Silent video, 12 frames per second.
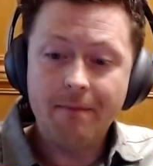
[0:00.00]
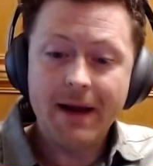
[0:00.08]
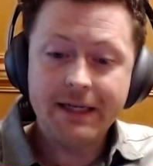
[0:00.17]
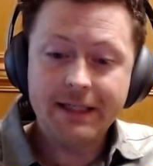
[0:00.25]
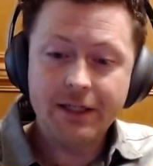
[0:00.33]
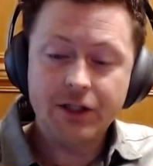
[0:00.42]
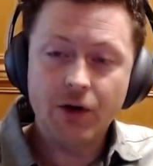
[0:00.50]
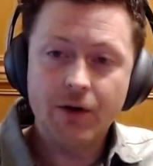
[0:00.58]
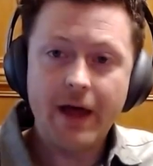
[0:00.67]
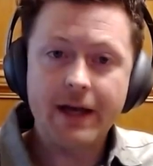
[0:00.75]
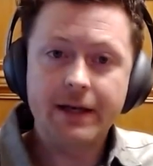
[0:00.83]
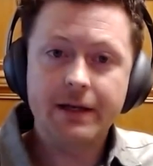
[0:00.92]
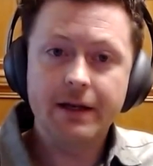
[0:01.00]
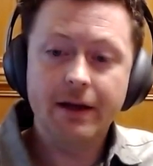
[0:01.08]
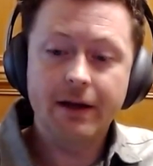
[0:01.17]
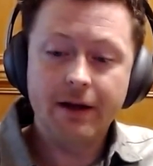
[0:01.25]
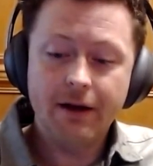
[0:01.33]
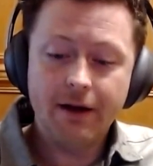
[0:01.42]
makes it so that
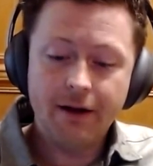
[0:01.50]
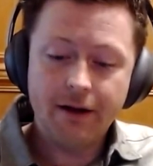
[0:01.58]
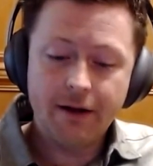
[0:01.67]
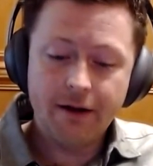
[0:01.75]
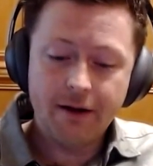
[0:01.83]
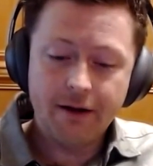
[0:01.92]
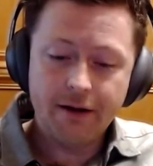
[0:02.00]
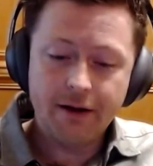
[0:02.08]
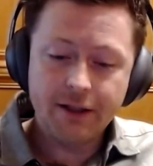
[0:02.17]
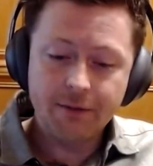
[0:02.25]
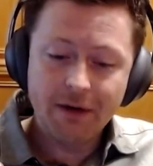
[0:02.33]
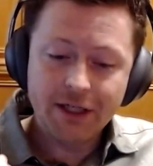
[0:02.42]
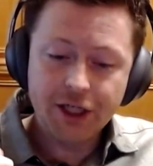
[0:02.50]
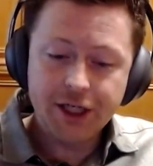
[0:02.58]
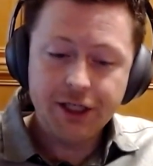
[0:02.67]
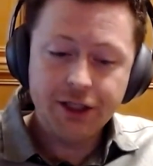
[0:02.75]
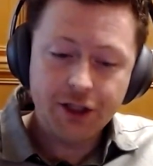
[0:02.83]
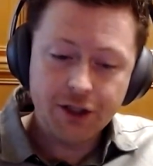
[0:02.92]
it's much
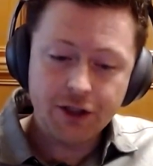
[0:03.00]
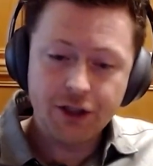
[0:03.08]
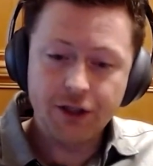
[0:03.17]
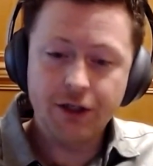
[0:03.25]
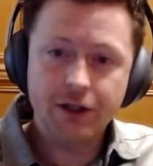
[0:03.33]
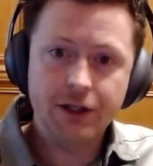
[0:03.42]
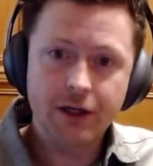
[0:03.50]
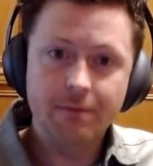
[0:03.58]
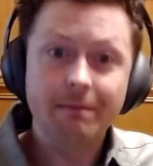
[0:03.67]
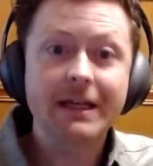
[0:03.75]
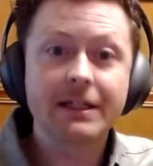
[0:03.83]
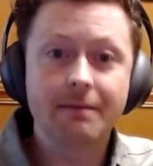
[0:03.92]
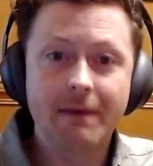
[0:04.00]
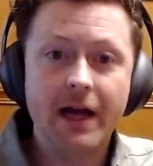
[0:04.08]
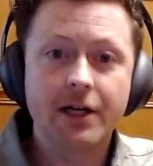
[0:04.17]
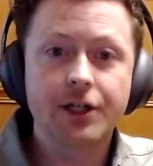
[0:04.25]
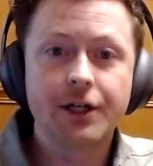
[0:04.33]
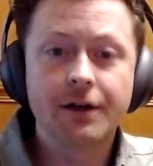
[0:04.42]
easier to mix and
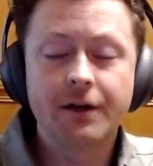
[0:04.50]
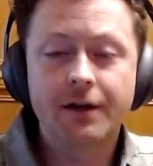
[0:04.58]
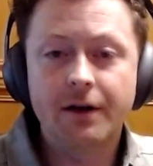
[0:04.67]
match.